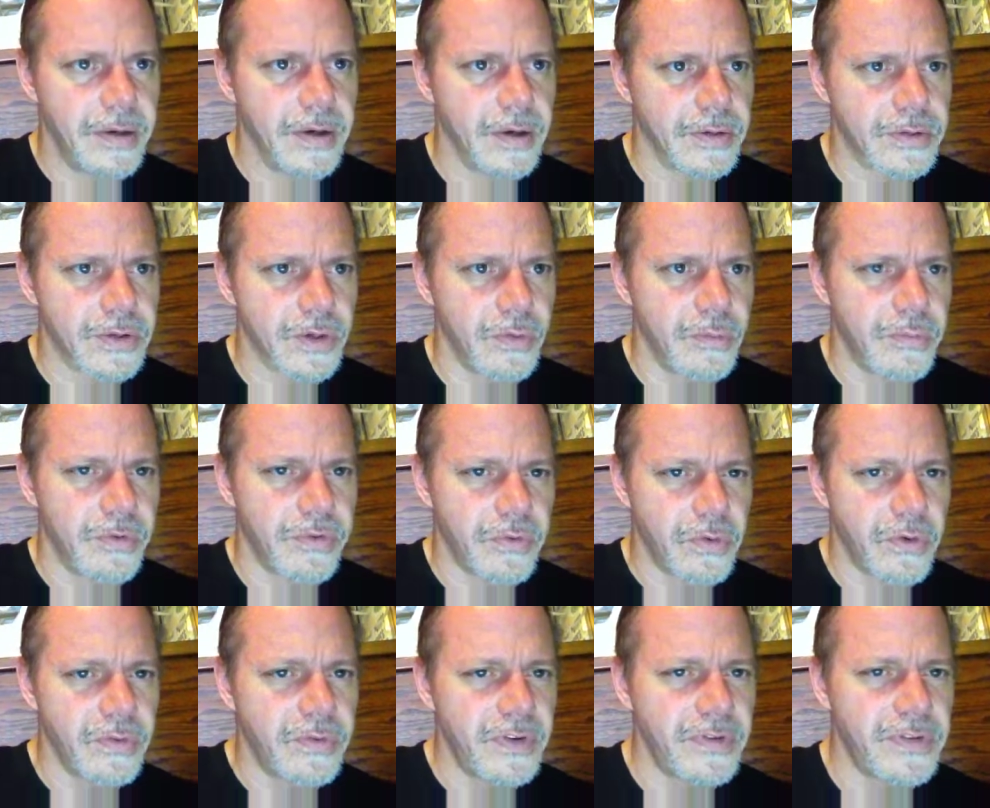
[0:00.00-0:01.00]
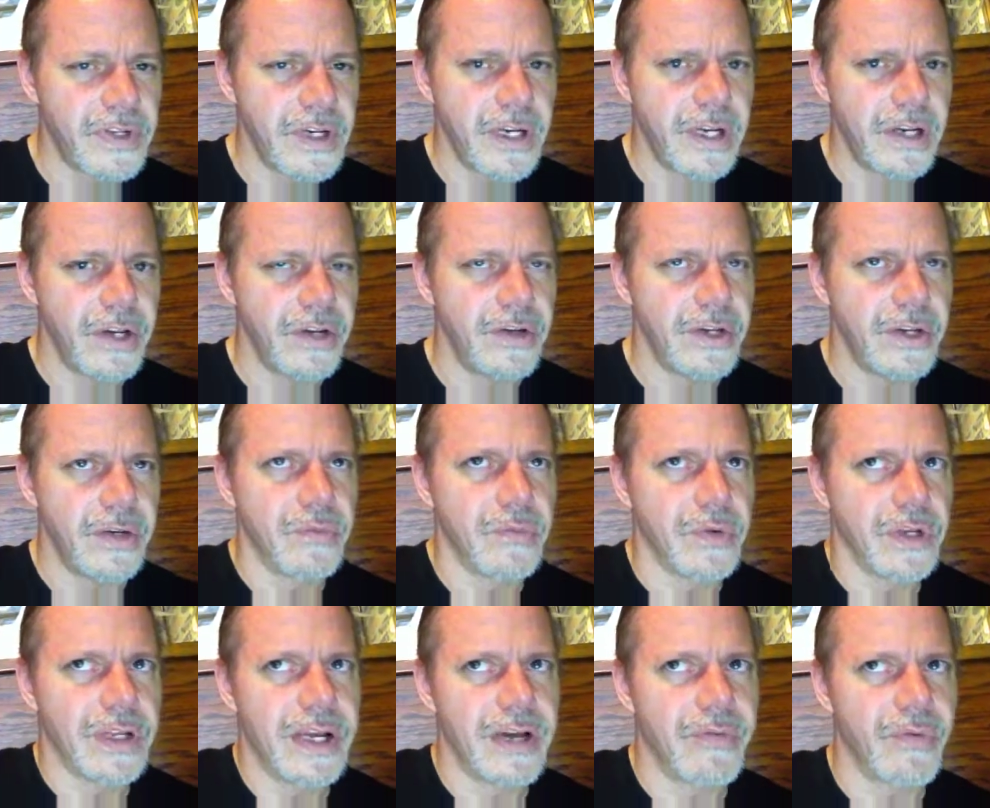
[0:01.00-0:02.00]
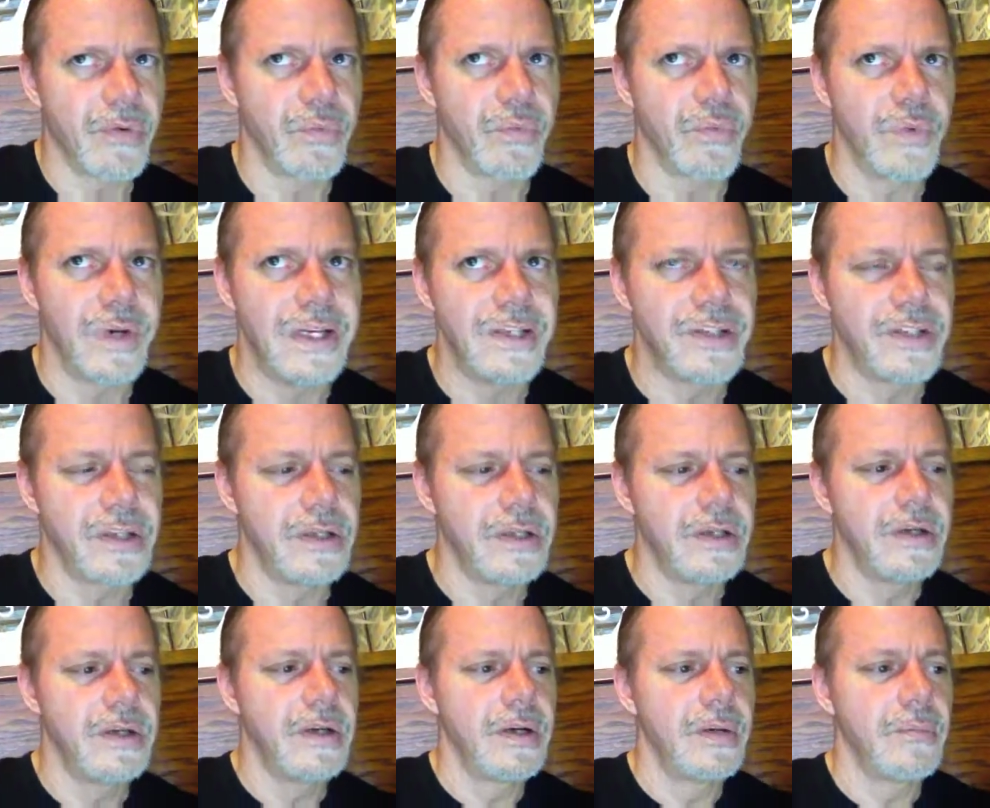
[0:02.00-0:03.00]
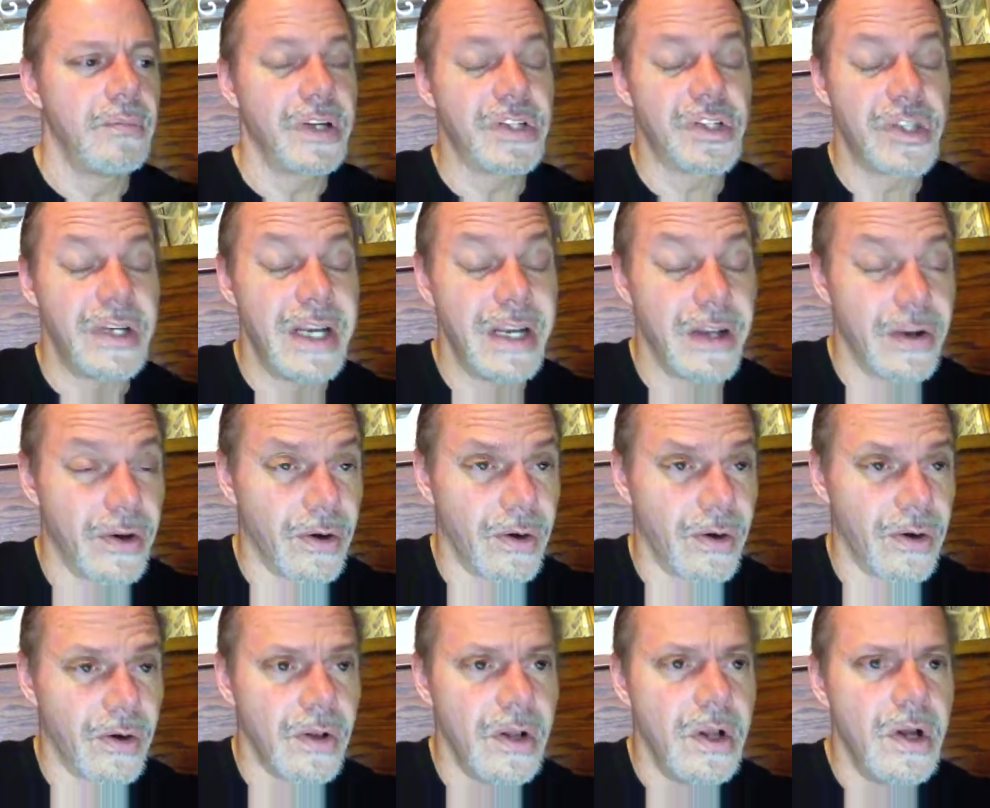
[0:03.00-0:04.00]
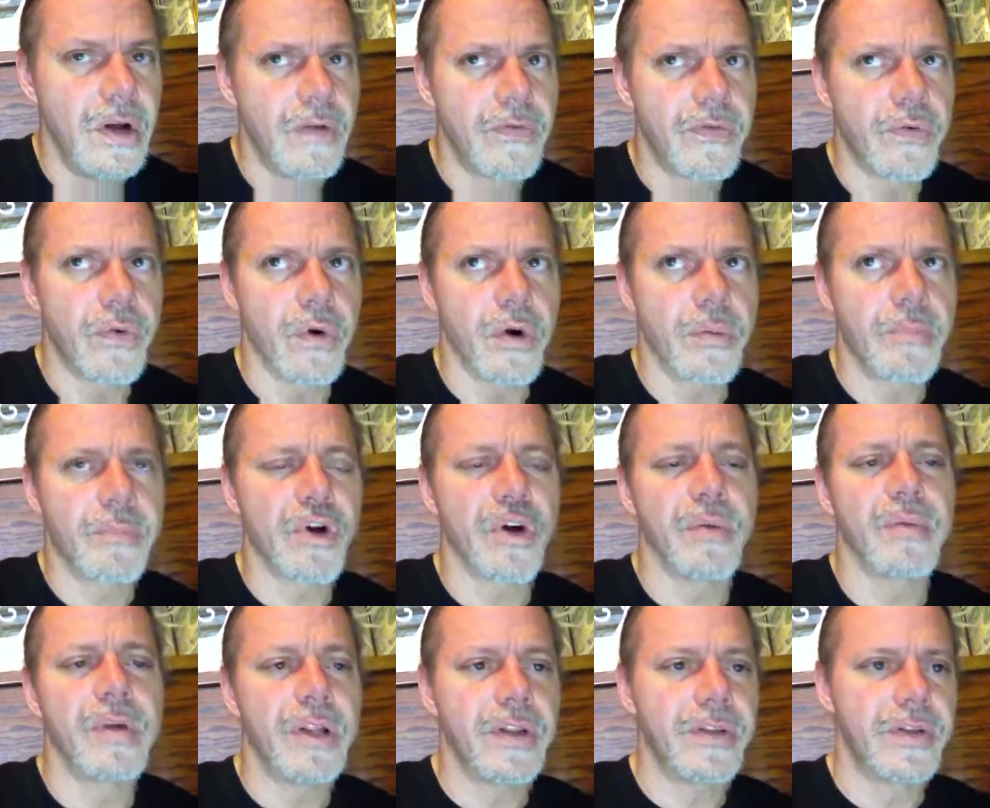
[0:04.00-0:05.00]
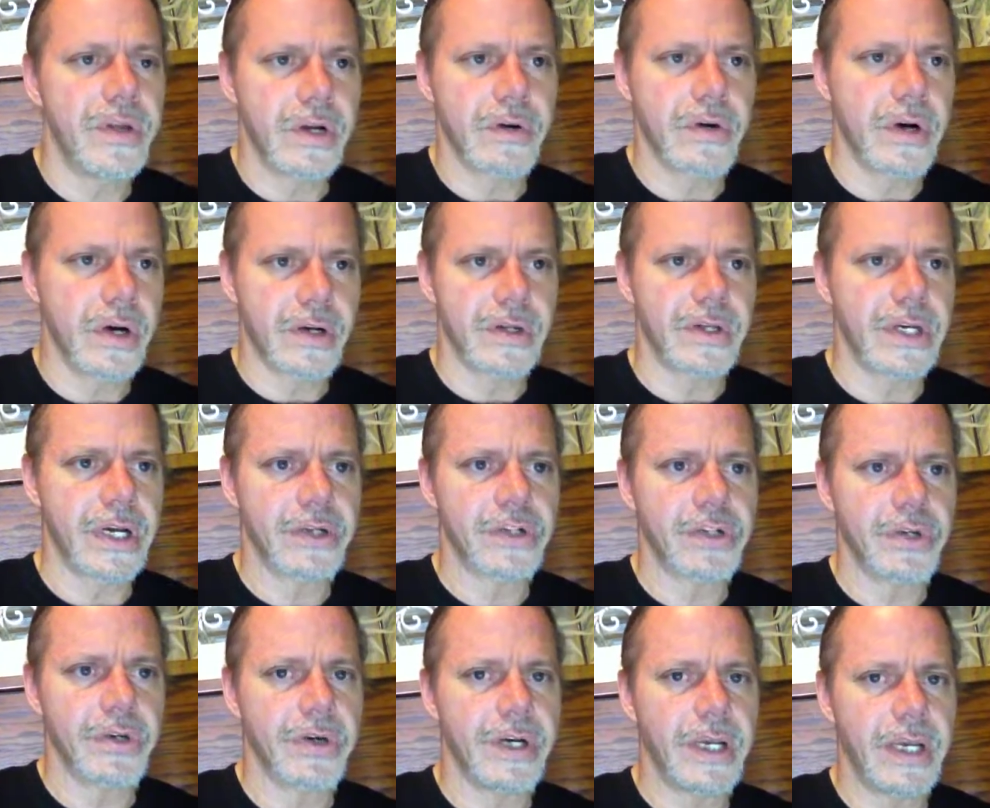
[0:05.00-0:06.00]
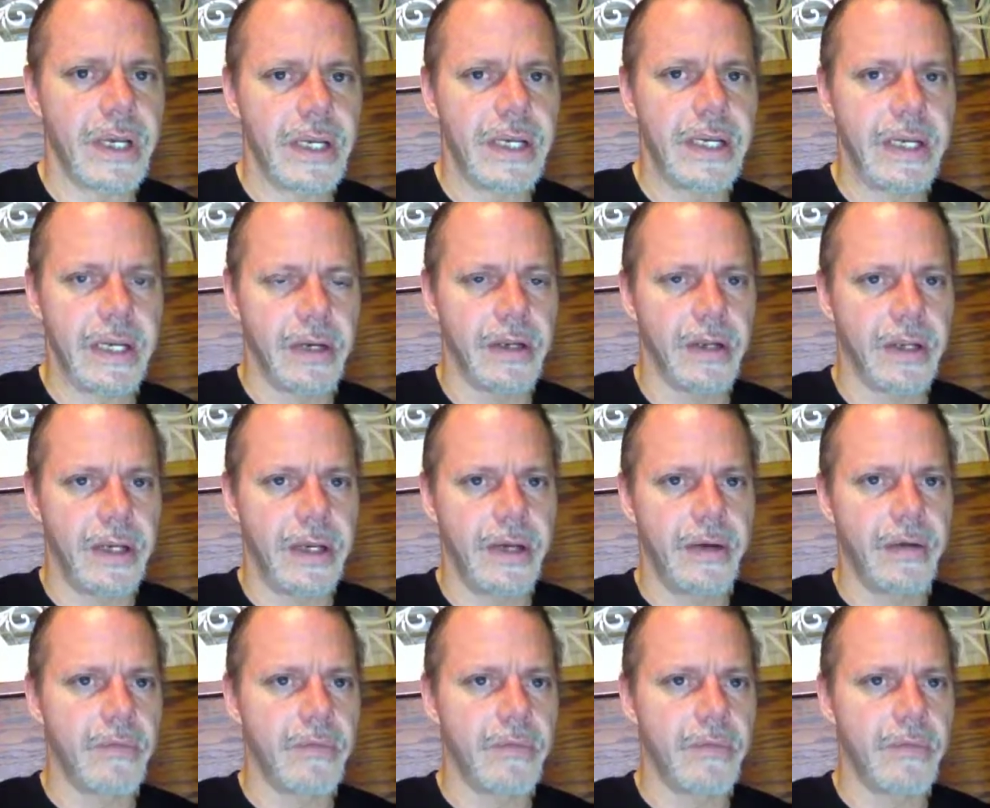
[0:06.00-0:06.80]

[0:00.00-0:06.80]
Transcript: So before 1580, you didn't really have a reason, much need at all, for permanent theater architecture in Italy.